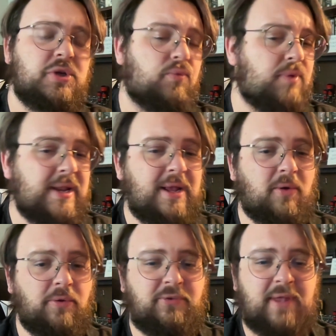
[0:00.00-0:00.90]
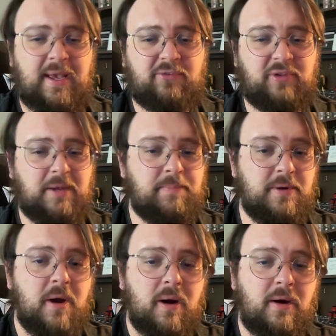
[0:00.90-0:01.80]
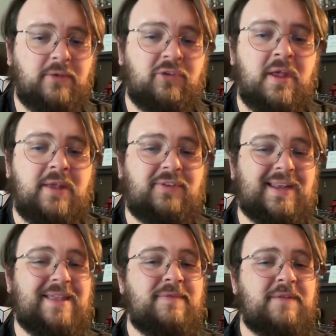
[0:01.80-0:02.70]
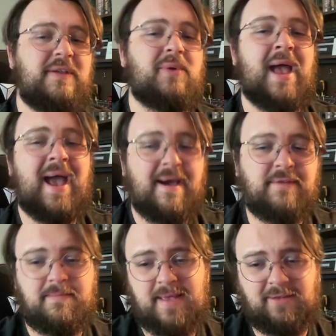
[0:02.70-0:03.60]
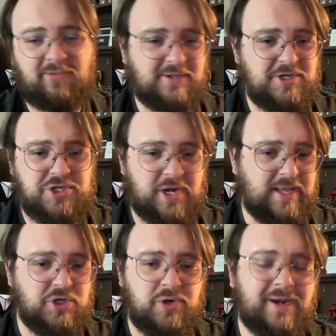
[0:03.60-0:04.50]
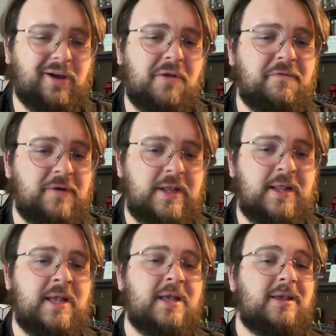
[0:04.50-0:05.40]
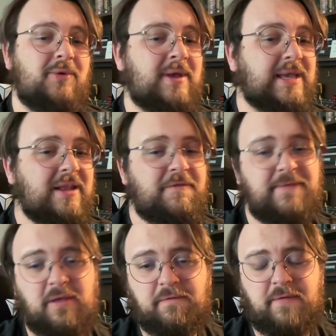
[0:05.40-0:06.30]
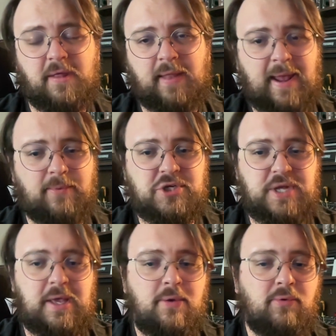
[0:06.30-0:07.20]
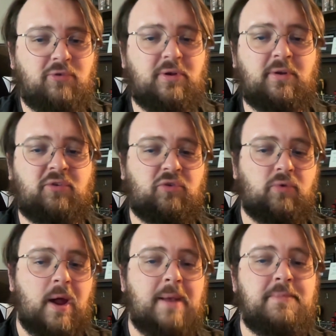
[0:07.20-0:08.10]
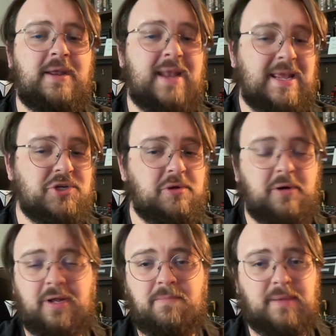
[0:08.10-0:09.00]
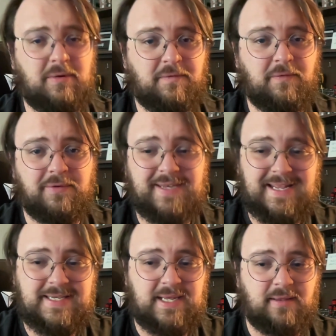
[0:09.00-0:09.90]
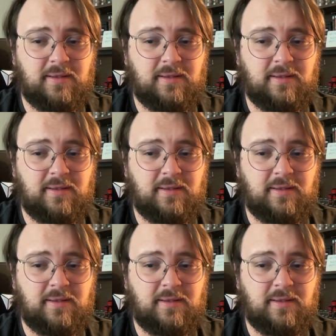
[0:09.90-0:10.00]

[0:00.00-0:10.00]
to reading old texts like Bernard's is that even if you haven't made such a giant trek on foot, you can get a feel for the language used to describe the nature in beautiful detail.